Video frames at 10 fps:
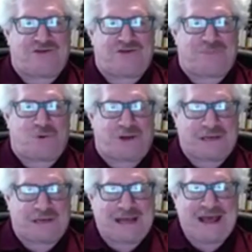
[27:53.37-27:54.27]
has
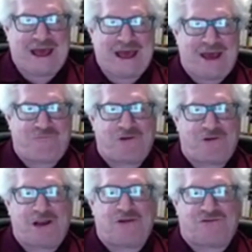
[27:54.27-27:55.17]
appointed
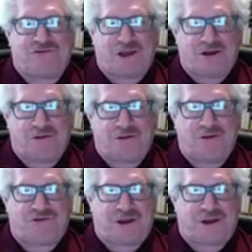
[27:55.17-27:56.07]
every
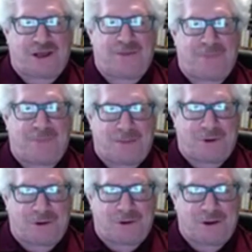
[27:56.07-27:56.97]
single sitting
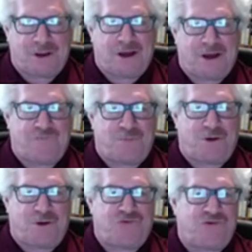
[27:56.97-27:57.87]
member of the
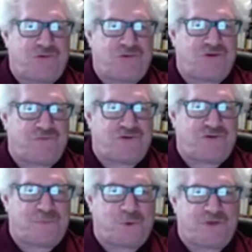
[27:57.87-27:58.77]
Postal Service
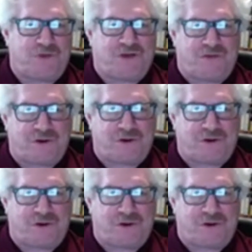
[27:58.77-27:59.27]
four Dem- Board of four